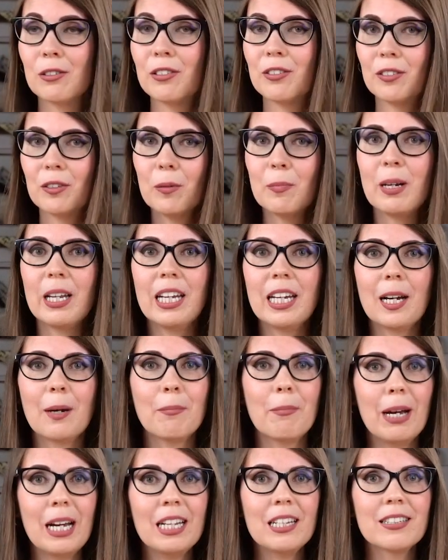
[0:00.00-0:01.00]
so many
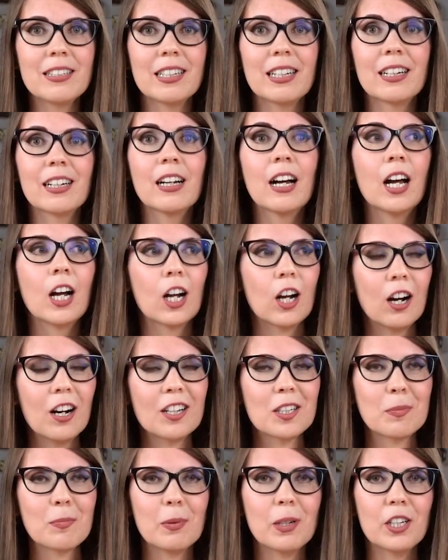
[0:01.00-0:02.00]
amazing
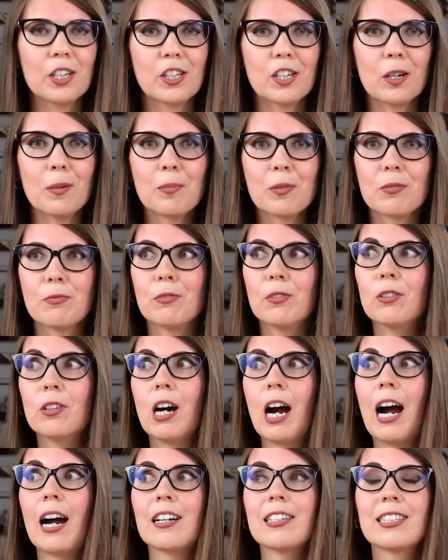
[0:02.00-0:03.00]
cosplay shops who
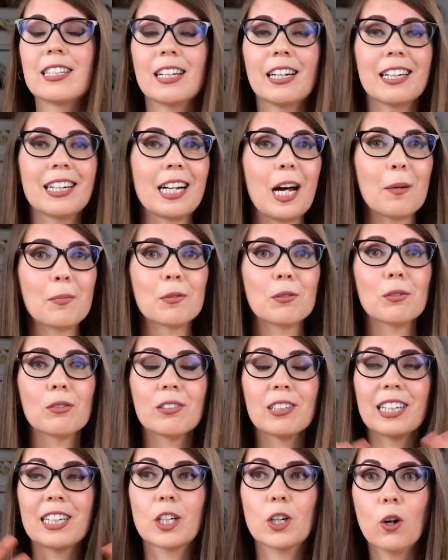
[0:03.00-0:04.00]
are selling
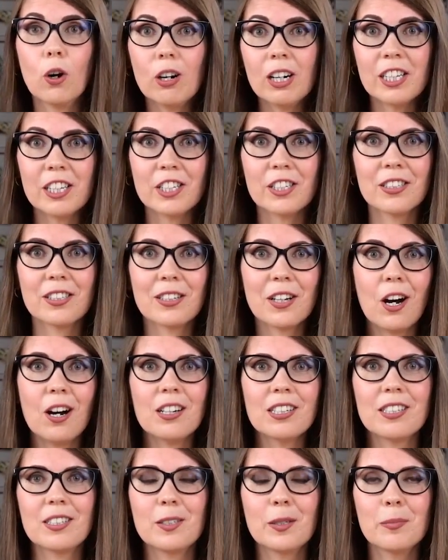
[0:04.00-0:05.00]
absolutely gorgeous
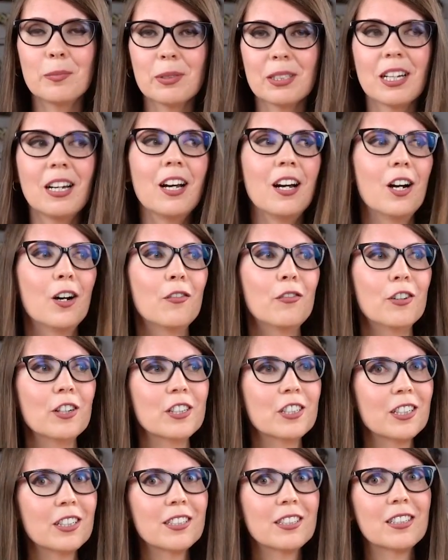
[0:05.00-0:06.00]
costumes for
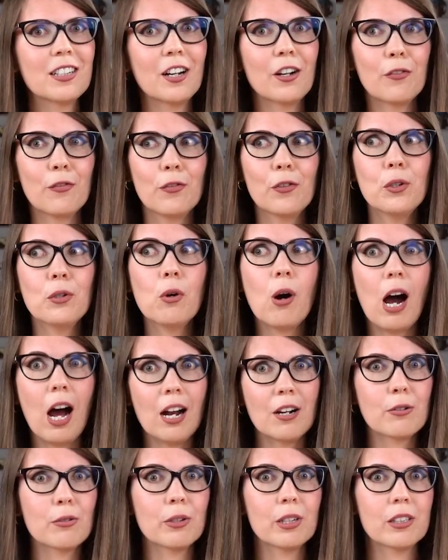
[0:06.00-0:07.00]
just a few
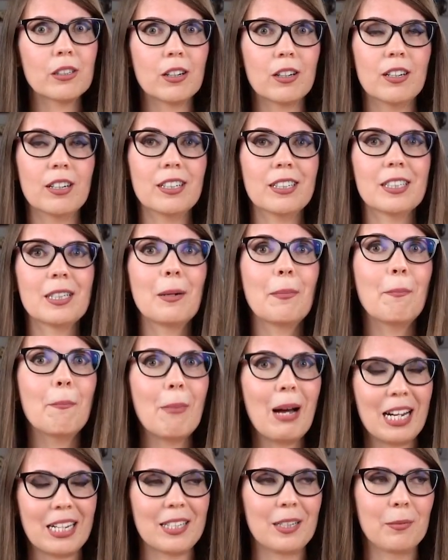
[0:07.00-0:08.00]
$100s
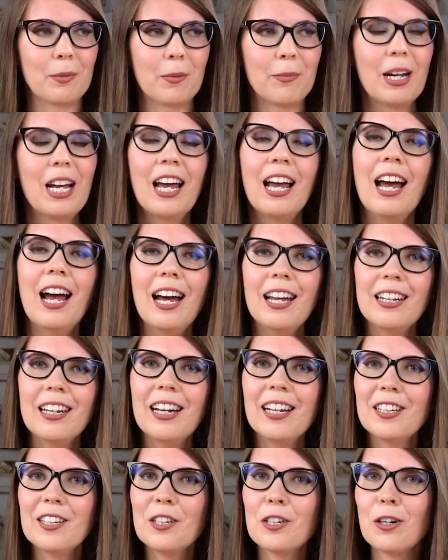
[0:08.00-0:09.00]
maximum. And
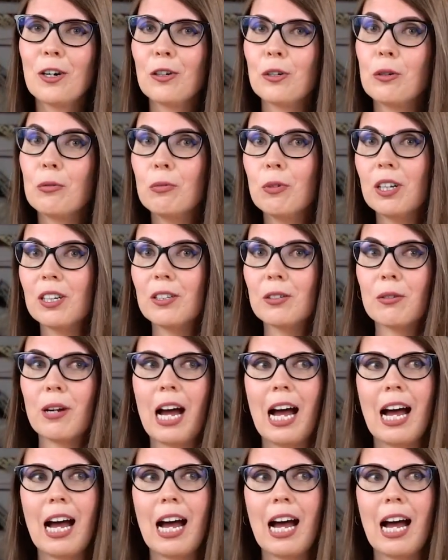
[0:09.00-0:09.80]
then, you want to